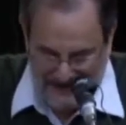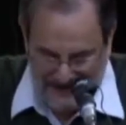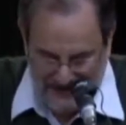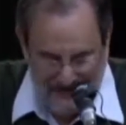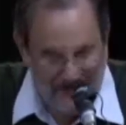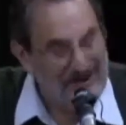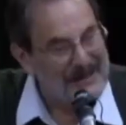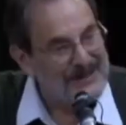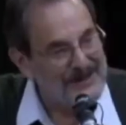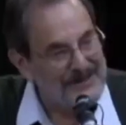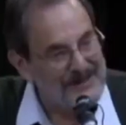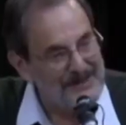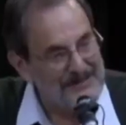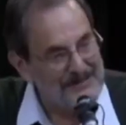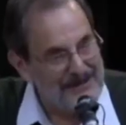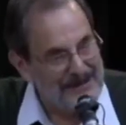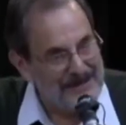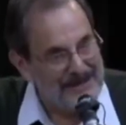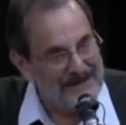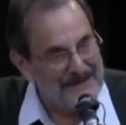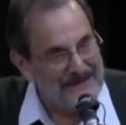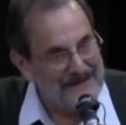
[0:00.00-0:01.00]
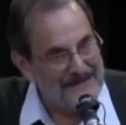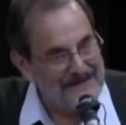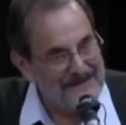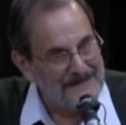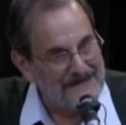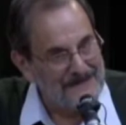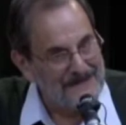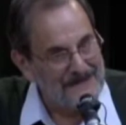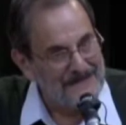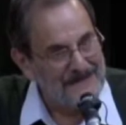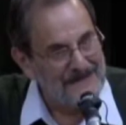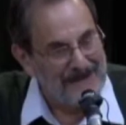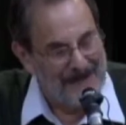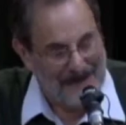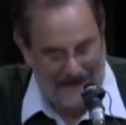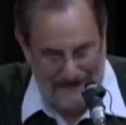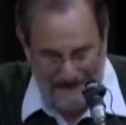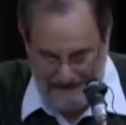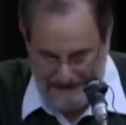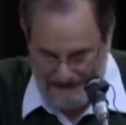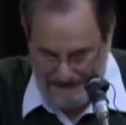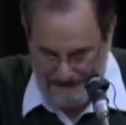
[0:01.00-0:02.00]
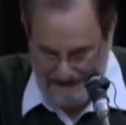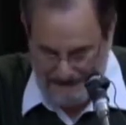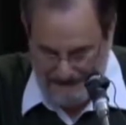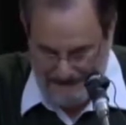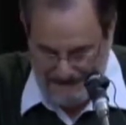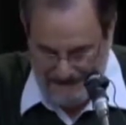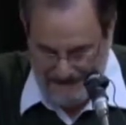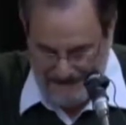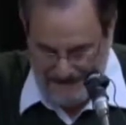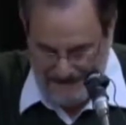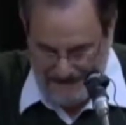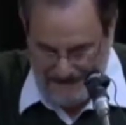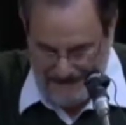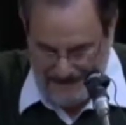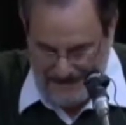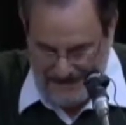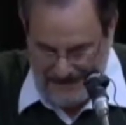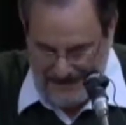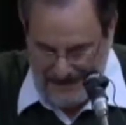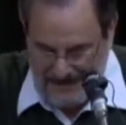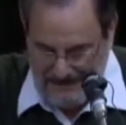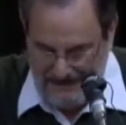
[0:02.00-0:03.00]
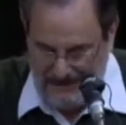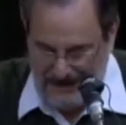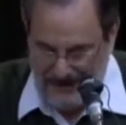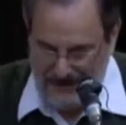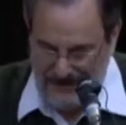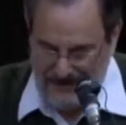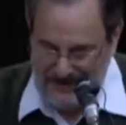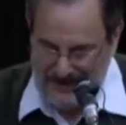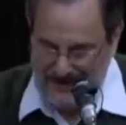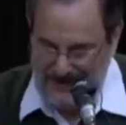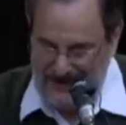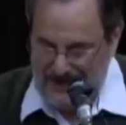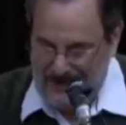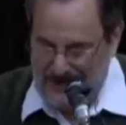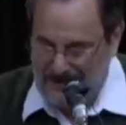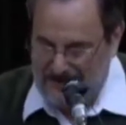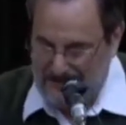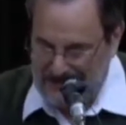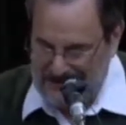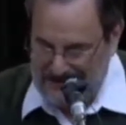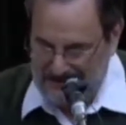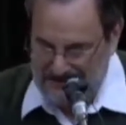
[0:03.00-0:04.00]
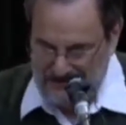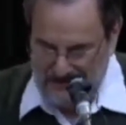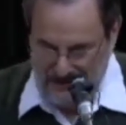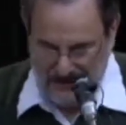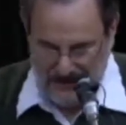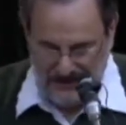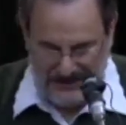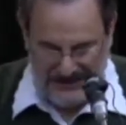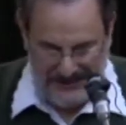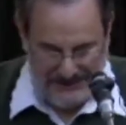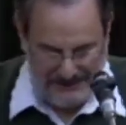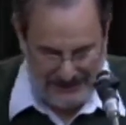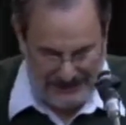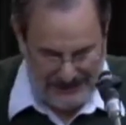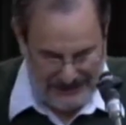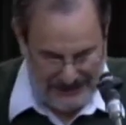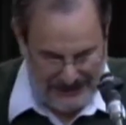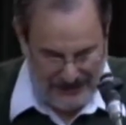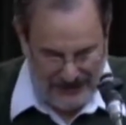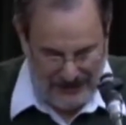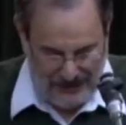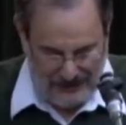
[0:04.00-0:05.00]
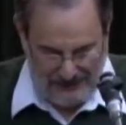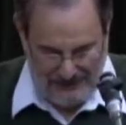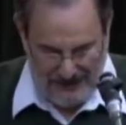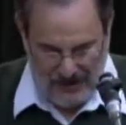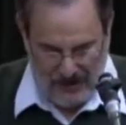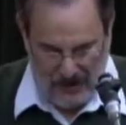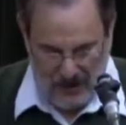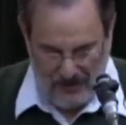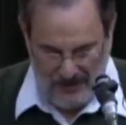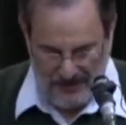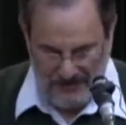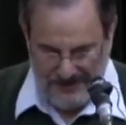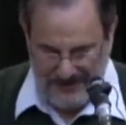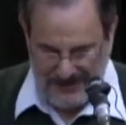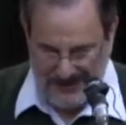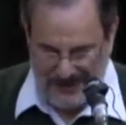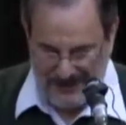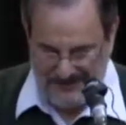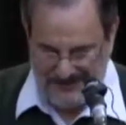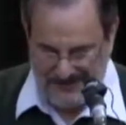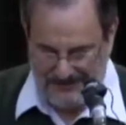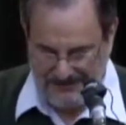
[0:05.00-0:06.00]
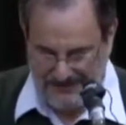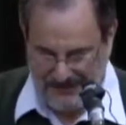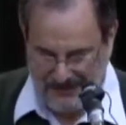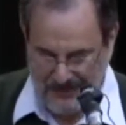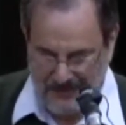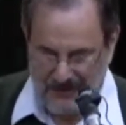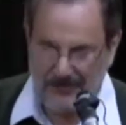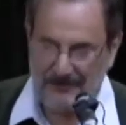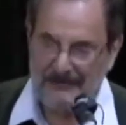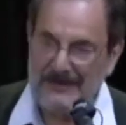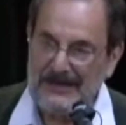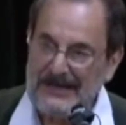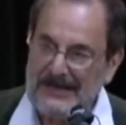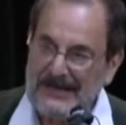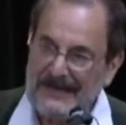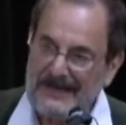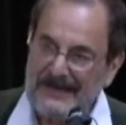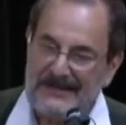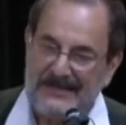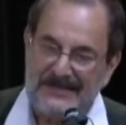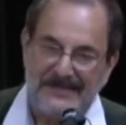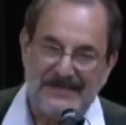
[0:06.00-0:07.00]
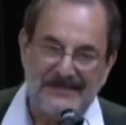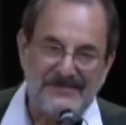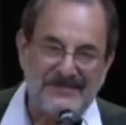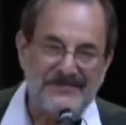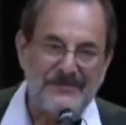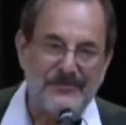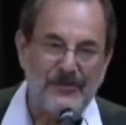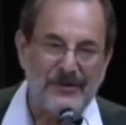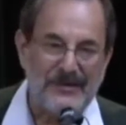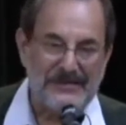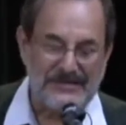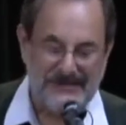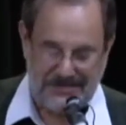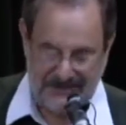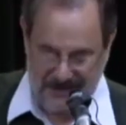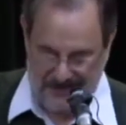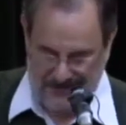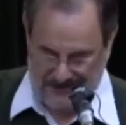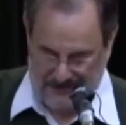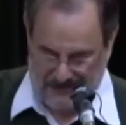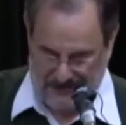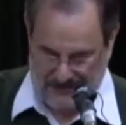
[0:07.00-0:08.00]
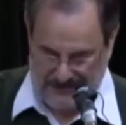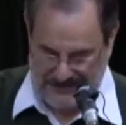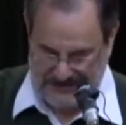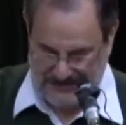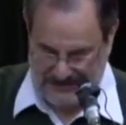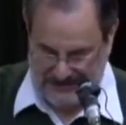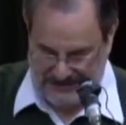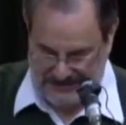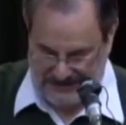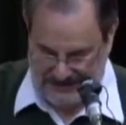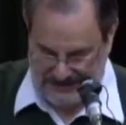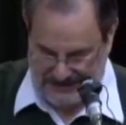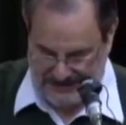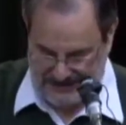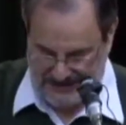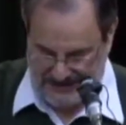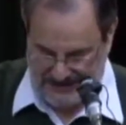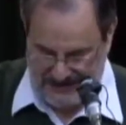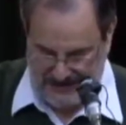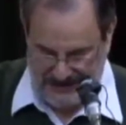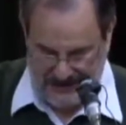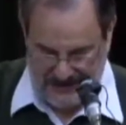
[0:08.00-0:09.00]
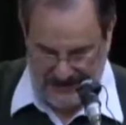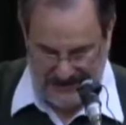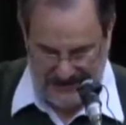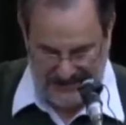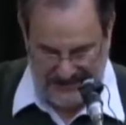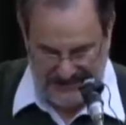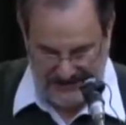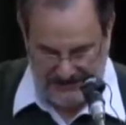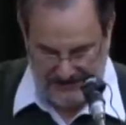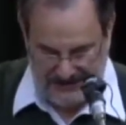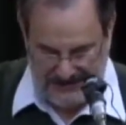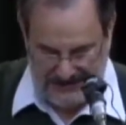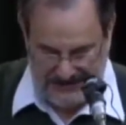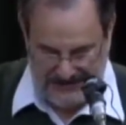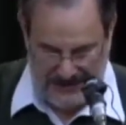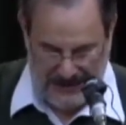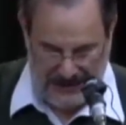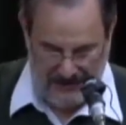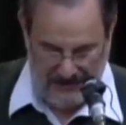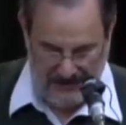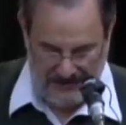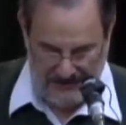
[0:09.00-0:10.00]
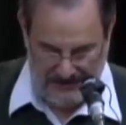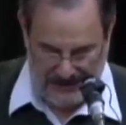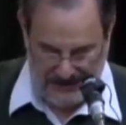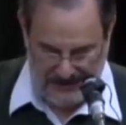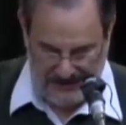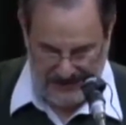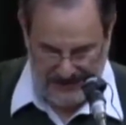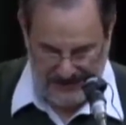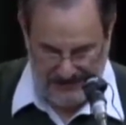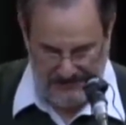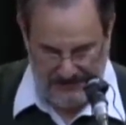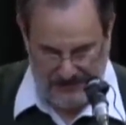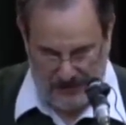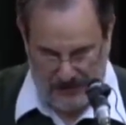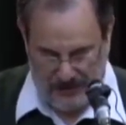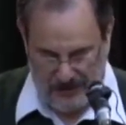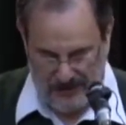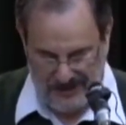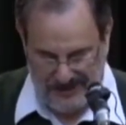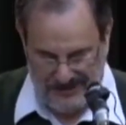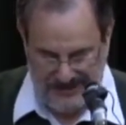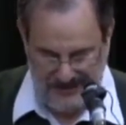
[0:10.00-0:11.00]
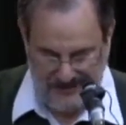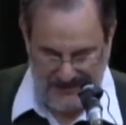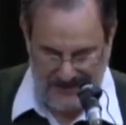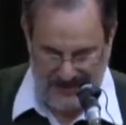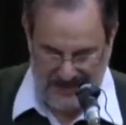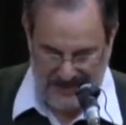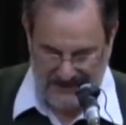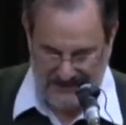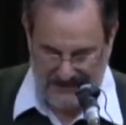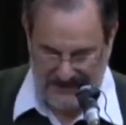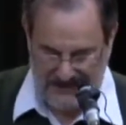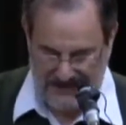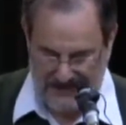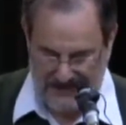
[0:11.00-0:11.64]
but right on the money. Yeah? Better than being merely a political poem, it becomes a poem that gives voice to the voiceless that speaks out about the importance of not